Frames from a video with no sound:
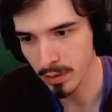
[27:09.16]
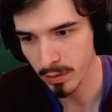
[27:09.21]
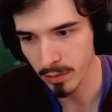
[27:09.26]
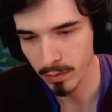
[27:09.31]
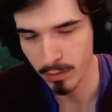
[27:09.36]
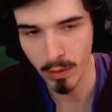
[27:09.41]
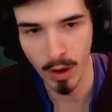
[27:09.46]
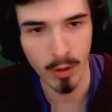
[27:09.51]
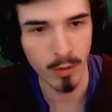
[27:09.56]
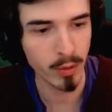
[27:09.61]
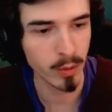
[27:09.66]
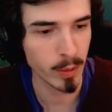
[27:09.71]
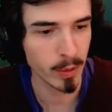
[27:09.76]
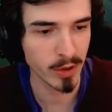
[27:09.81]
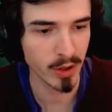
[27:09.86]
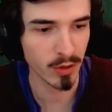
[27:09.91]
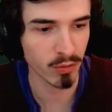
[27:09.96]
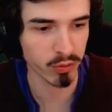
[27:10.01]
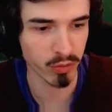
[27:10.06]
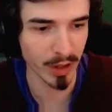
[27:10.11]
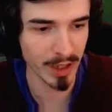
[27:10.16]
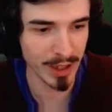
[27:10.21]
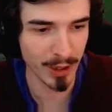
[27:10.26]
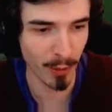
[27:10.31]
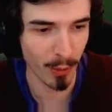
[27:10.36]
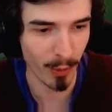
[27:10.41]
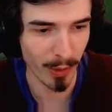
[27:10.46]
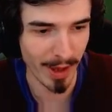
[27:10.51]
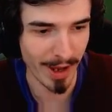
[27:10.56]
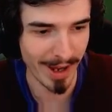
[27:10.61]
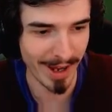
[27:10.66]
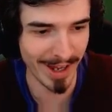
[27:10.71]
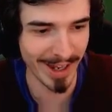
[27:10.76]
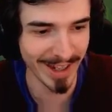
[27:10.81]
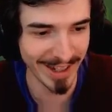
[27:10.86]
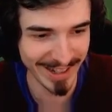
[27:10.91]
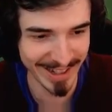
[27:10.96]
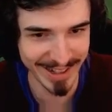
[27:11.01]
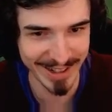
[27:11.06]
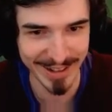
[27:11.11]
Why would we just recall
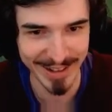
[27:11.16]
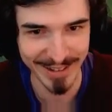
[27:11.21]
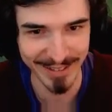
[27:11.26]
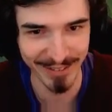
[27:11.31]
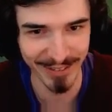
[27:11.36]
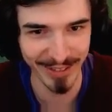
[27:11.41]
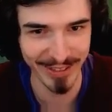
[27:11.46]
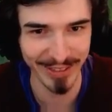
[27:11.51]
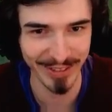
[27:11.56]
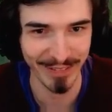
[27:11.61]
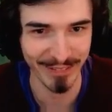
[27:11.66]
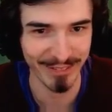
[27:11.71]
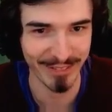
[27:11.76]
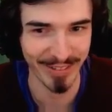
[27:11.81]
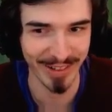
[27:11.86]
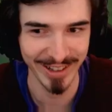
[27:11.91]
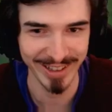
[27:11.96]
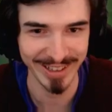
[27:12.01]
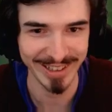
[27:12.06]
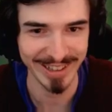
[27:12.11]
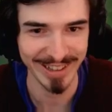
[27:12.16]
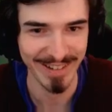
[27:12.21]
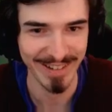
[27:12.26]
that? What the fuck?